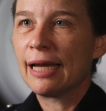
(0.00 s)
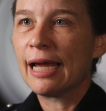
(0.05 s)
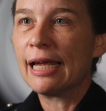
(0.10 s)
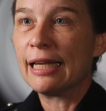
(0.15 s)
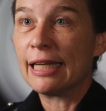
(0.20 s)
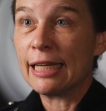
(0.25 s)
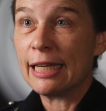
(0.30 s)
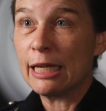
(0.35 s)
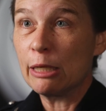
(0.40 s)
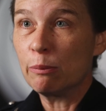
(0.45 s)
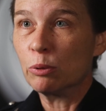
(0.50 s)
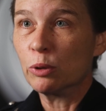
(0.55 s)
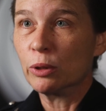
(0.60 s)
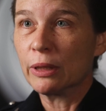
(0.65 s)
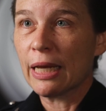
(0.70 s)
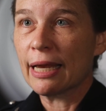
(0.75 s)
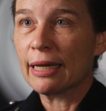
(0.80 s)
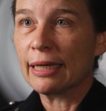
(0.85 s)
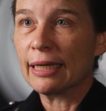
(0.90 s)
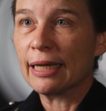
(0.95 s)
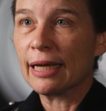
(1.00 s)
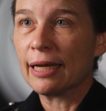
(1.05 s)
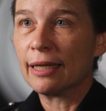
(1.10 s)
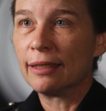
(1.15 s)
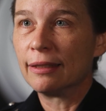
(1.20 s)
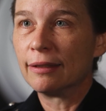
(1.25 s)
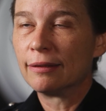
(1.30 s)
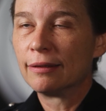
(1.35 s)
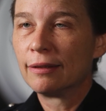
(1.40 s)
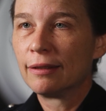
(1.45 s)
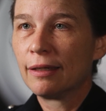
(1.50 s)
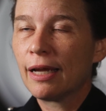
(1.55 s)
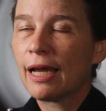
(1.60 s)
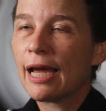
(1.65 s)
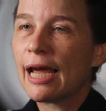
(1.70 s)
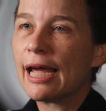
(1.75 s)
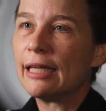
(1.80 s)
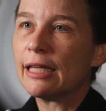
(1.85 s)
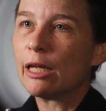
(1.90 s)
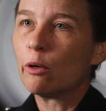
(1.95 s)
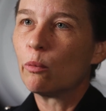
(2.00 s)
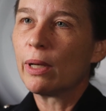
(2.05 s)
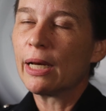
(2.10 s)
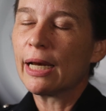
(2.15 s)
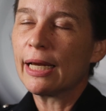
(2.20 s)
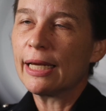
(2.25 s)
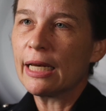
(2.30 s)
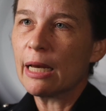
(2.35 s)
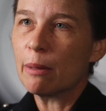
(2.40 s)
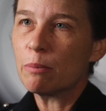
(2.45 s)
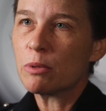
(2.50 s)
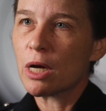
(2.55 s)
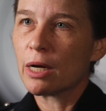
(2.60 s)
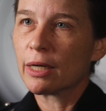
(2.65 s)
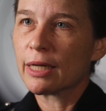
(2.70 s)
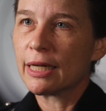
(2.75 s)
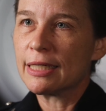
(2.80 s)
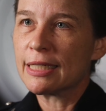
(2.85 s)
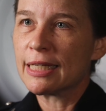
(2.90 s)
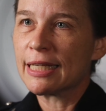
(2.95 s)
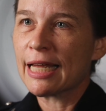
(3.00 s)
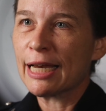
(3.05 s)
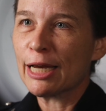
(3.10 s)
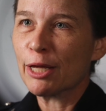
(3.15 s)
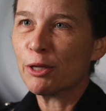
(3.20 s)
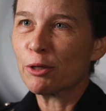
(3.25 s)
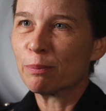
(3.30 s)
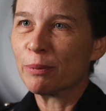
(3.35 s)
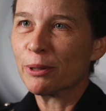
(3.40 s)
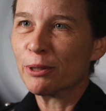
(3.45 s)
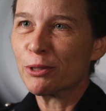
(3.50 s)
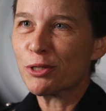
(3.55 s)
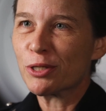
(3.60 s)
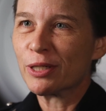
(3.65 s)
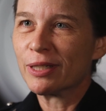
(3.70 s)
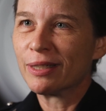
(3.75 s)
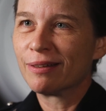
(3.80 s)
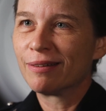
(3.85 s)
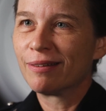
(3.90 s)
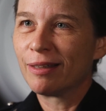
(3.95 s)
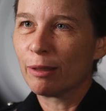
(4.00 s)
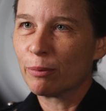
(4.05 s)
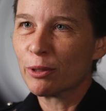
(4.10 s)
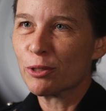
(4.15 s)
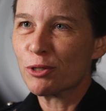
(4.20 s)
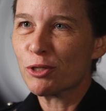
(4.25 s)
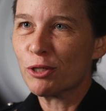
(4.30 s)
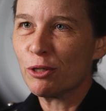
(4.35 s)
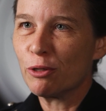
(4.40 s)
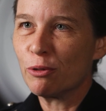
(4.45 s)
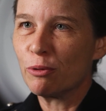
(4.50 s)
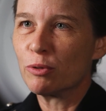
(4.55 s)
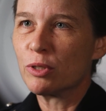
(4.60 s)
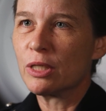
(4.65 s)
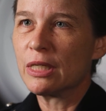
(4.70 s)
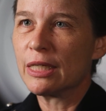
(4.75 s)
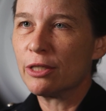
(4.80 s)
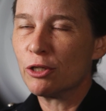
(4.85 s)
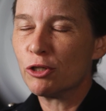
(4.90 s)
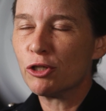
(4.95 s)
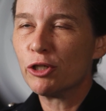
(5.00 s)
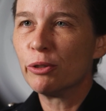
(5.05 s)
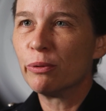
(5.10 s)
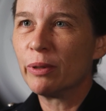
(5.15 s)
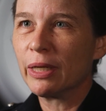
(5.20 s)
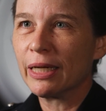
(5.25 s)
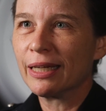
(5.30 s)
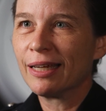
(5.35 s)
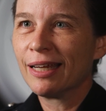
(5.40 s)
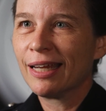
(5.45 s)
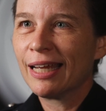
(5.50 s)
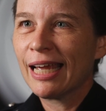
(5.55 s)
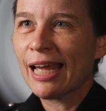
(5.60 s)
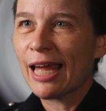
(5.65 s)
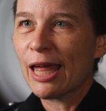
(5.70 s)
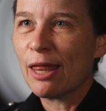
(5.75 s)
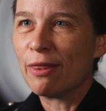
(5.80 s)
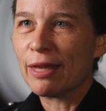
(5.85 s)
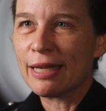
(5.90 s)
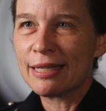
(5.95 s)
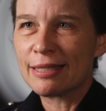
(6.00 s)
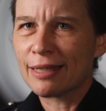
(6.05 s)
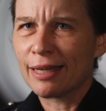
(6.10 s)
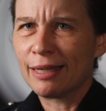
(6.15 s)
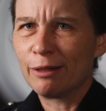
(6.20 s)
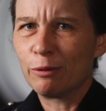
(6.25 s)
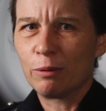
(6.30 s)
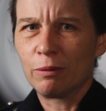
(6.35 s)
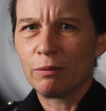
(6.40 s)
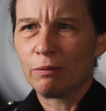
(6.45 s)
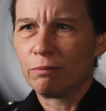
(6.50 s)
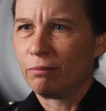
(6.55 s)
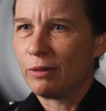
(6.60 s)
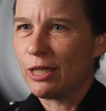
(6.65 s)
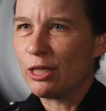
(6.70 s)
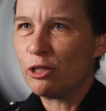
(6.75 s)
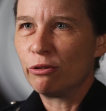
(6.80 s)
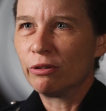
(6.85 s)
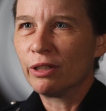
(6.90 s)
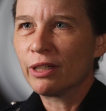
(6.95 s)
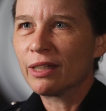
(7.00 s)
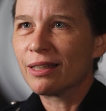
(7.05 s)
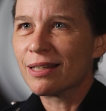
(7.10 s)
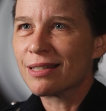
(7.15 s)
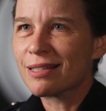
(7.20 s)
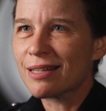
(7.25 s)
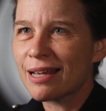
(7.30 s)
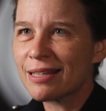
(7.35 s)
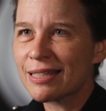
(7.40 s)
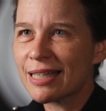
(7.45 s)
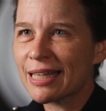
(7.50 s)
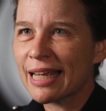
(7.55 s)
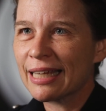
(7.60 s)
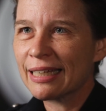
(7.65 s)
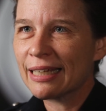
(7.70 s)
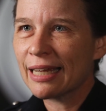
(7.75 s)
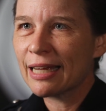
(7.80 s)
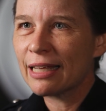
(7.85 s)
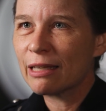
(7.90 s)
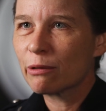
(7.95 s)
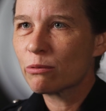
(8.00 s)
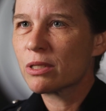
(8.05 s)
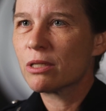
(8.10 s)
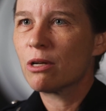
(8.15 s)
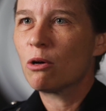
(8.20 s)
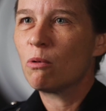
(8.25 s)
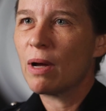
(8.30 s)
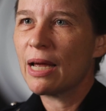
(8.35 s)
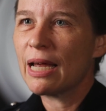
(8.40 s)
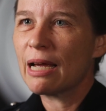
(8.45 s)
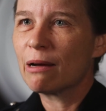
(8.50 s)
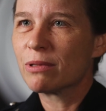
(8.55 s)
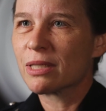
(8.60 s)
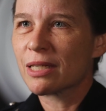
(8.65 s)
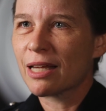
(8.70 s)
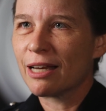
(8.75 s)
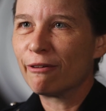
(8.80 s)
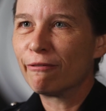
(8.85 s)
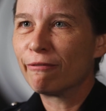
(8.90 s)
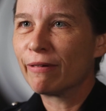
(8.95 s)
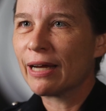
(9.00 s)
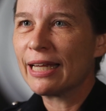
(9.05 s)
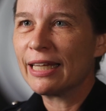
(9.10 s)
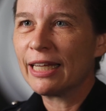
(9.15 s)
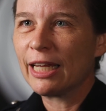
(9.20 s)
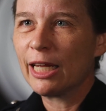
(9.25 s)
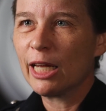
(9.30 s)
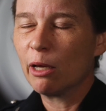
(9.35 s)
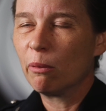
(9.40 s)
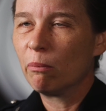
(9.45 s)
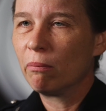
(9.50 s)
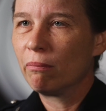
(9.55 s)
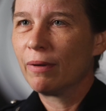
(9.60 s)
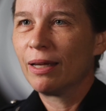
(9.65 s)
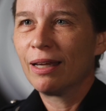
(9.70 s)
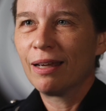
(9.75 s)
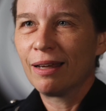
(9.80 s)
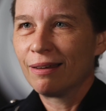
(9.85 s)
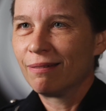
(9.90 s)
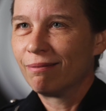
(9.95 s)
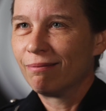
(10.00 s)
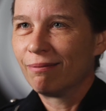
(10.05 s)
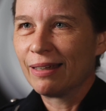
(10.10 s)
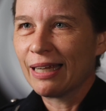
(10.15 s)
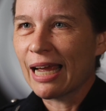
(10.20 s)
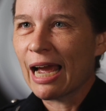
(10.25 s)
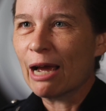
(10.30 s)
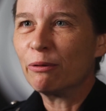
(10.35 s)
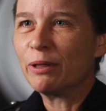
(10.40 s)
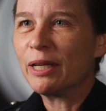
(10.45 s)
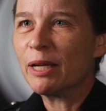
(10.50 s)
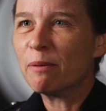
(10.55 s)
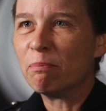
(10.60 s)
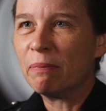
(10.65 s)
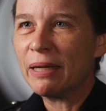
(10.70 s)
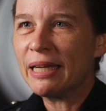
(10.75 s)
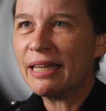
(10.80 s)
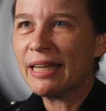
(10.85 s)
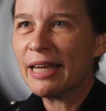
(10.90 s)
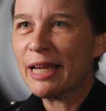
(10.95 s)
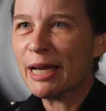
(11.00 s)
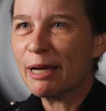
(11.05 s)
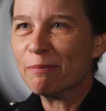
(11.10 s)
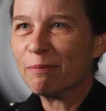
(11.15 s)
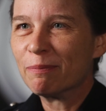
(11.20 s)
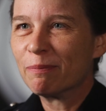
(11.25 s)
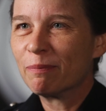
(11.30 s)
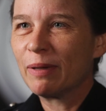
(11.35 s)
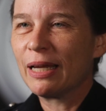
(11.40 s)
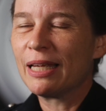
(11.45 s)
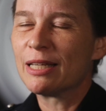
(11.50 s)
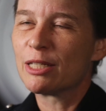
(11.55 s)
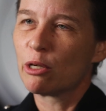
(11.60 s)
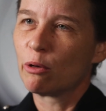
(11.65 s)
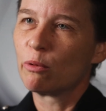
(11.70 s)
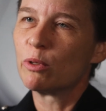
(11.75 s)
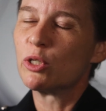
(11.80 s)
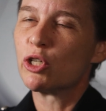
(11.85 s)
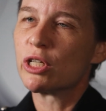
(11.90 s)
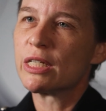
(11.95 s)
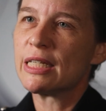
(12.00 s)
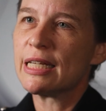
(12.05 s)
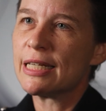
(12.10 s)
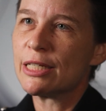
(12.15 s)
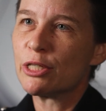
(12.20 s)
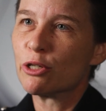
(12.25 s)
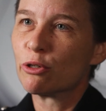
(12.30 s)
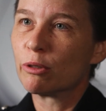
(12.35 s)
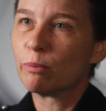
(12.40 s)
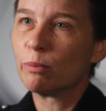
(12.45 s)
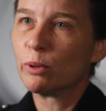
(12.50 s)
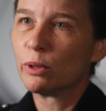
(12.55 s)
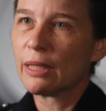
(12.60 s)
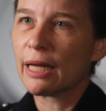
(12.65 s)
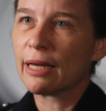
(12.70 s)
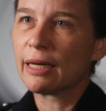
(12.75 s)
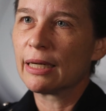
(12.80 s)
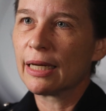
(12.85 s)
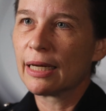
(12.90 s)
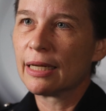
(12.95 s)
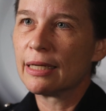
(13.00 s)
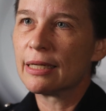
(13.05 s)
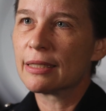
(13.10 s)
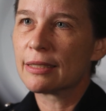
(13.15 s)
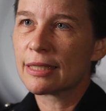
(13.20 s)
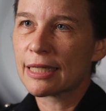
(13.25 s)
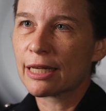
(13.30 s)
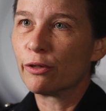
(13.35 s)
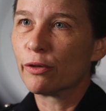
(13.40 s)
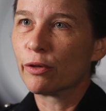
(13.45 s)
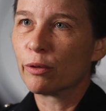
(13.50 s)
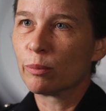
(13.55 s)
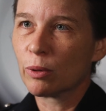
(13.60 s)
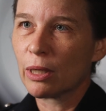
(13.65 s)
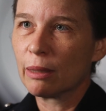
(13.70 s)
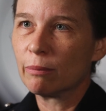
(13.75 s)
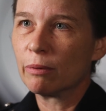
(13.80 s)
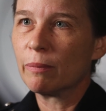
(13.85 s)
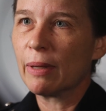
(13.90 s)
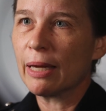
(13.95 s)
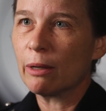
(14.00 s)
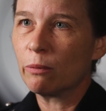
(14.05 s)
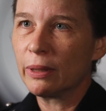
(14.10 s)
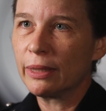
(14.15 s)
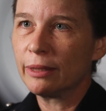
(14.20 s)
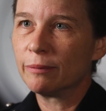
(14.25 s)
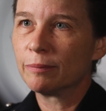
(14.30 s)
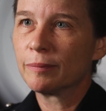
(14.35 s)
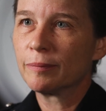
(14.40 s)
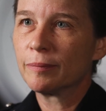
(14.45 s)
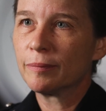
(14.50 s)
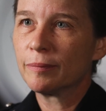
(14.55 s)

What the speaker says: And then he pulled out a gun. And then when I end up talking to that other person, the person who did the shooting, they say, did you look at the size of that guy? There was no way I was gonna fight him. I would get beaten up. And so it was just easier to pull out a gun to settle the problem that way.